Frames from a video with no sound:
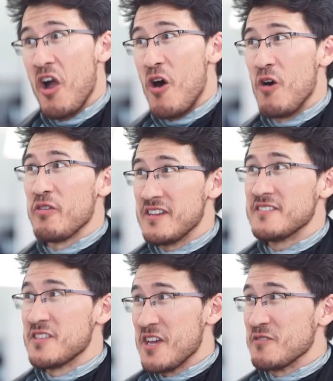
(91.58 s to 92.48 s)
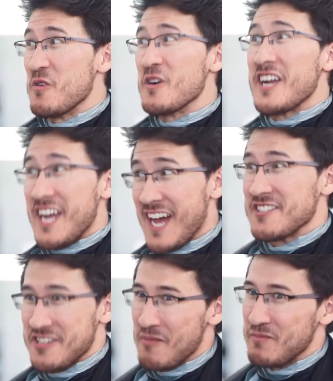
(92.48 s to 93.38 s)
All these things will catch
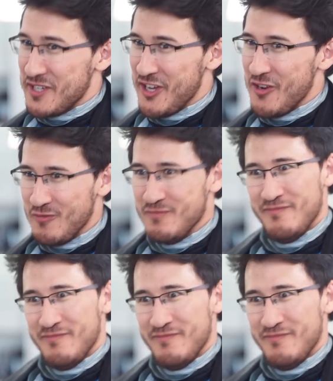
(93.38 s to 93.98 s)
up to you.